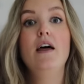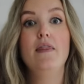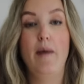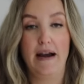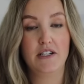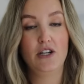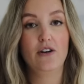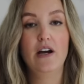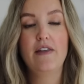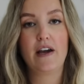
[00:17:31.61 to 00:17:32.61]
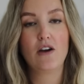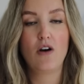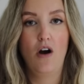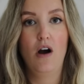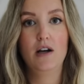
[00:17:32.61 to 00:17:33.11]
the bacteria that can
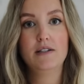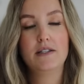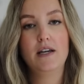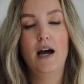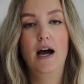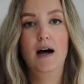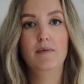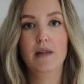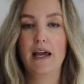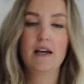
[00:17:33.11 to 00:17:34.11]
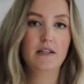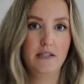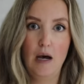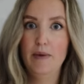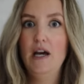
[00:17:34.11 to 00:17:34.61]
cause like
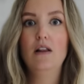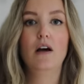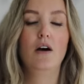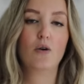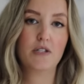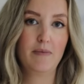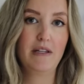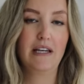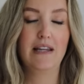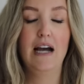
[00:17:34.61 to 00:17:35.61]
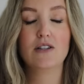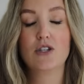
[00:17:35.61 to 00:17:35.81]
salmonella or something like that.